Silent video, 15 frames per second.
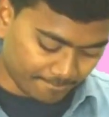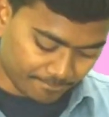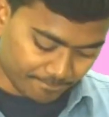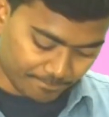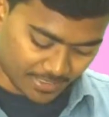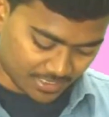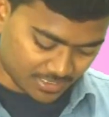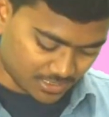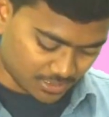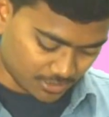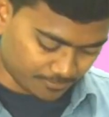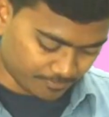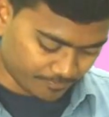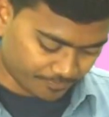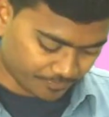next.
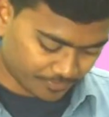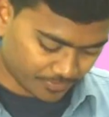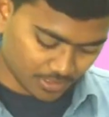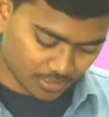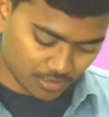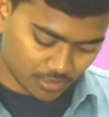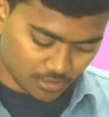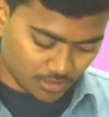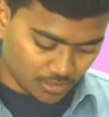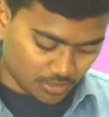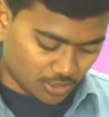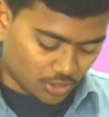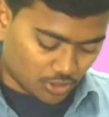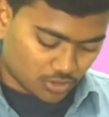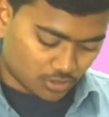
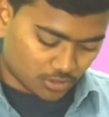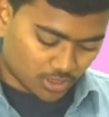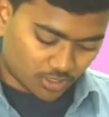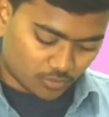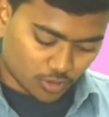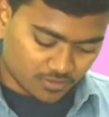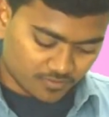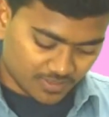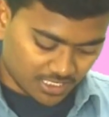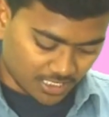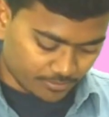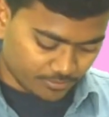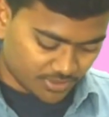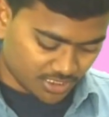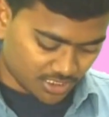So that was with
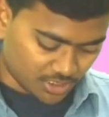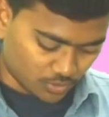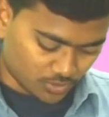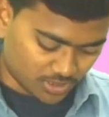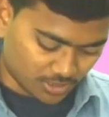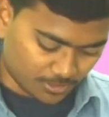MCQs.